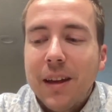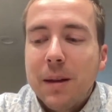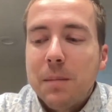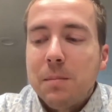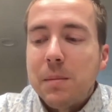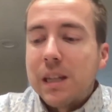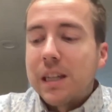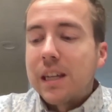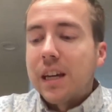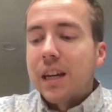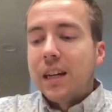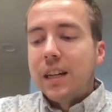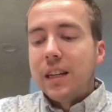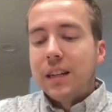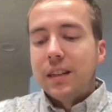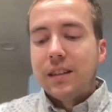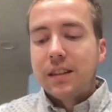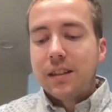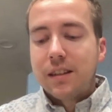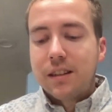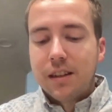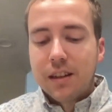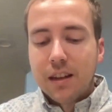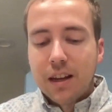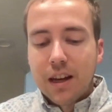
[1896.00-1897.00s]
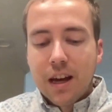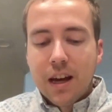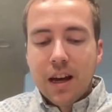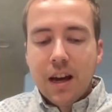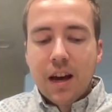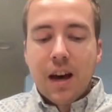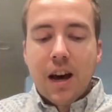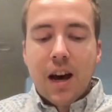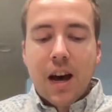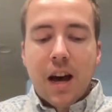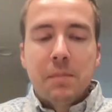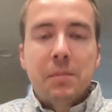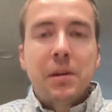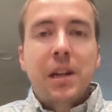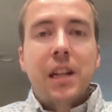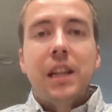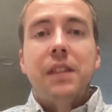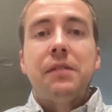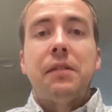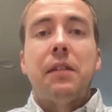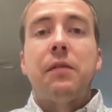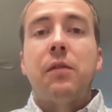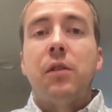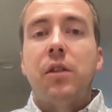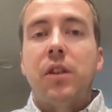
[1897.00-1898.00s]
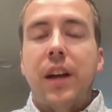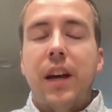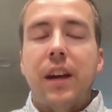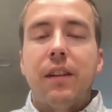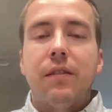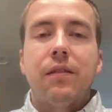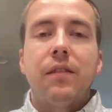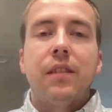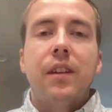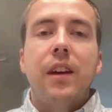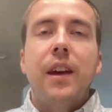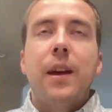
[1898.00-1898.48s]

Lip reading: because I'm going to live a full life.